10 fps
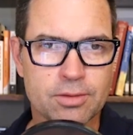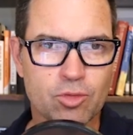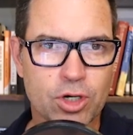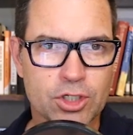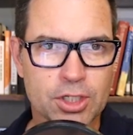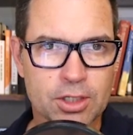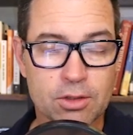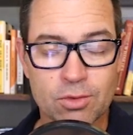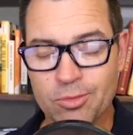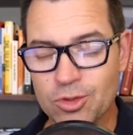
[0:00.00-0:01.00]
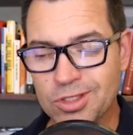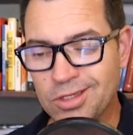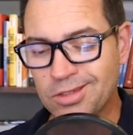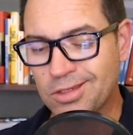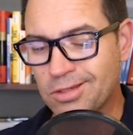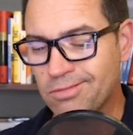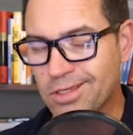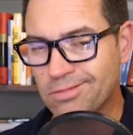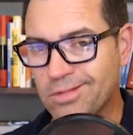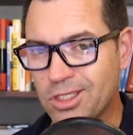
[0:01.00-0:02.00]
A project that represents
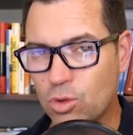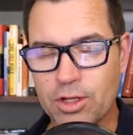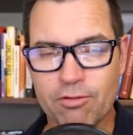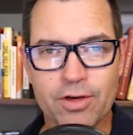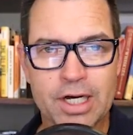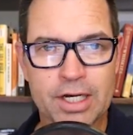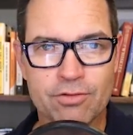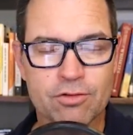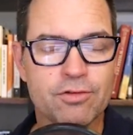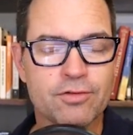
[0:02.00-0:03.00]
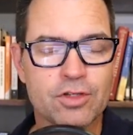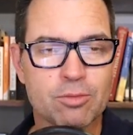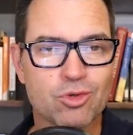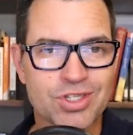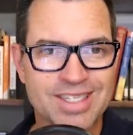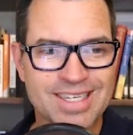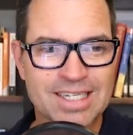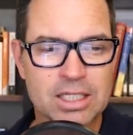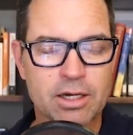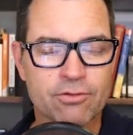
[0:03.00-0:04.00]
like 25 to
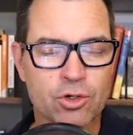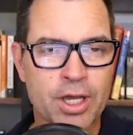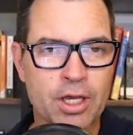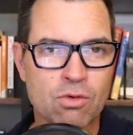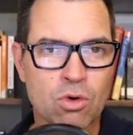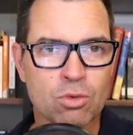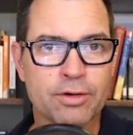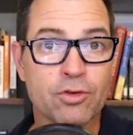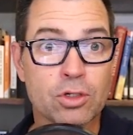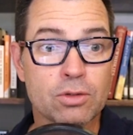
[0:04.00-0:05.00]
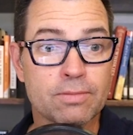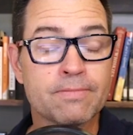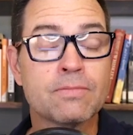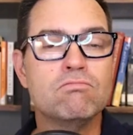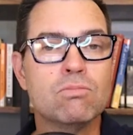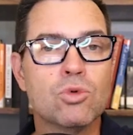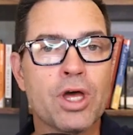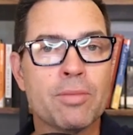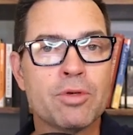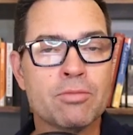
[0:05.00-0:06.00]
50% of your annual revenue. Would
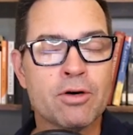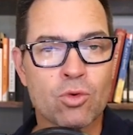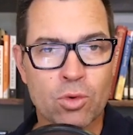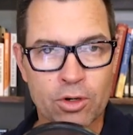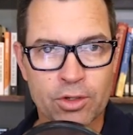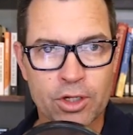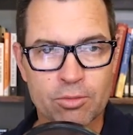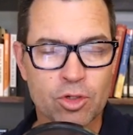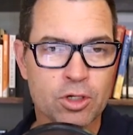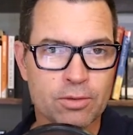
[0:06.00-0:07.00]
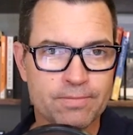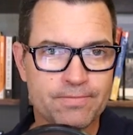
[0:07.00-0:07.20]
that be above the waterline or below?